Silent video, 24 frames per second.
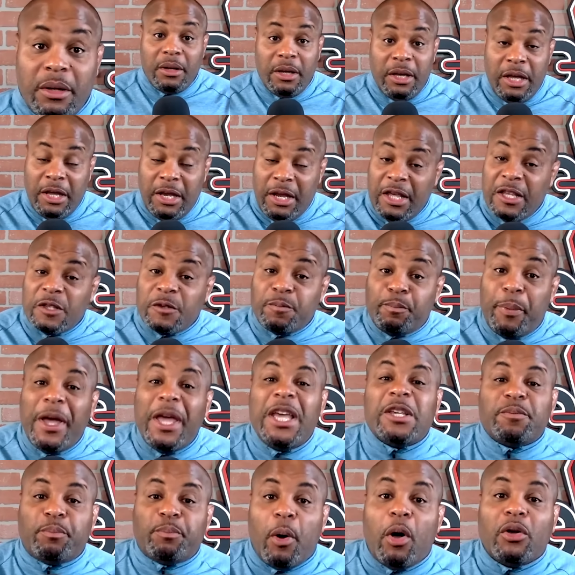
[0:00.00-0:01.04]
it is
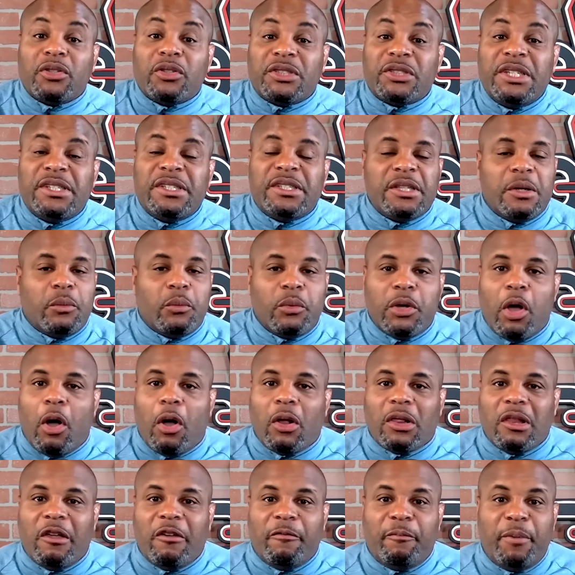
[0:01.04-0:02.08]
baseball season and we
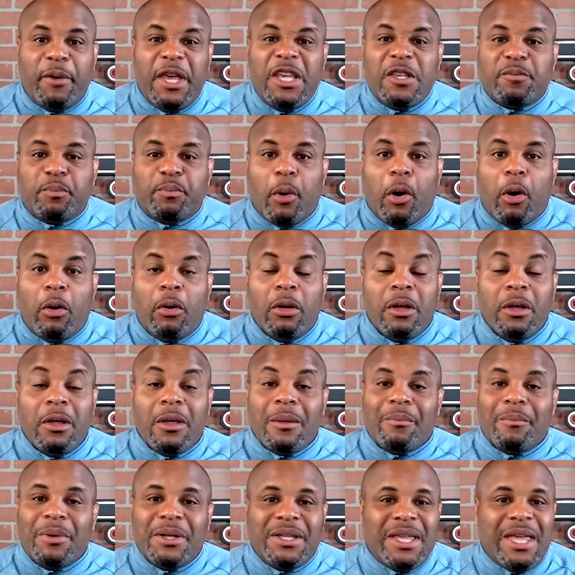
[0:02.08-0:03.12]
all love baseball,
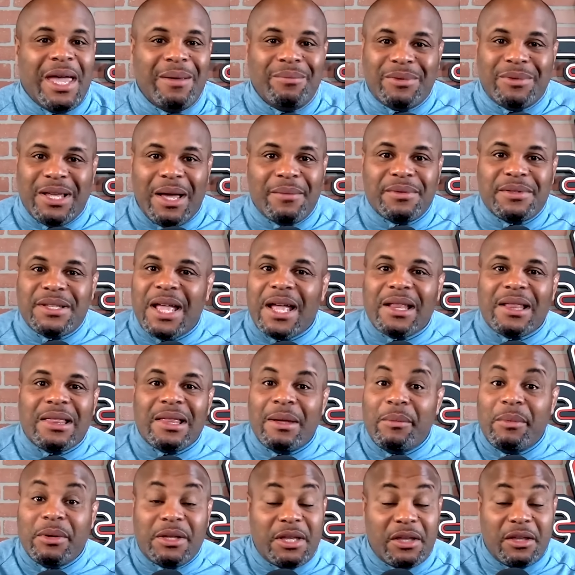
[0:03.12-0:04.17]
but game time is not
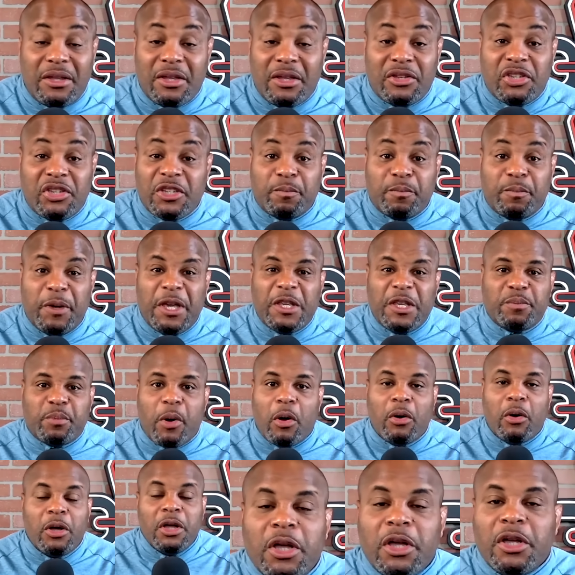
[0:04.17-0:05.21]
limited to just
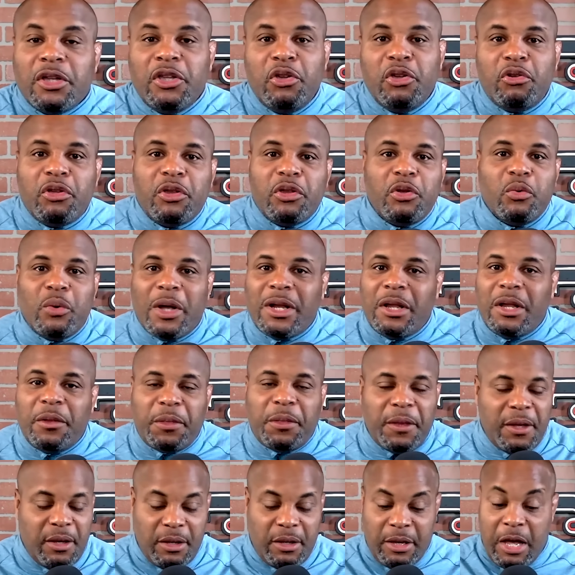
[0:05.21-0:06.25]
baseball. You can do
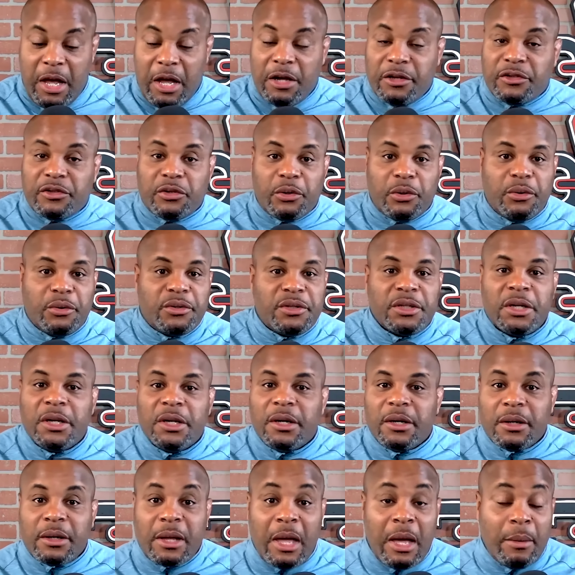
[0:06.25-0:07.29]
anything concerts,
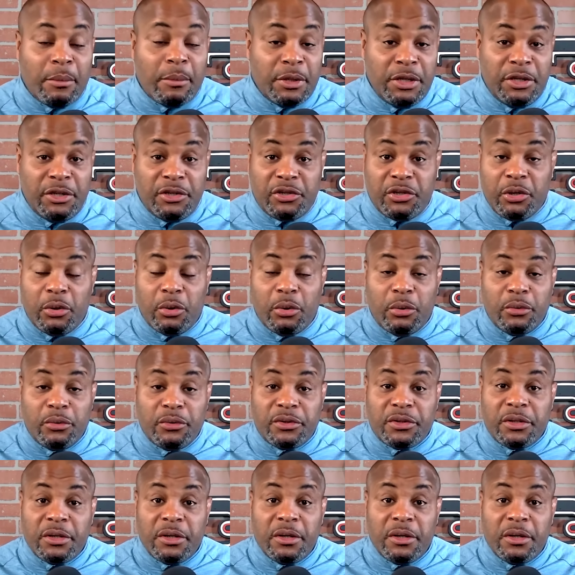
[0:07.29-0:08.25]
comedy shows,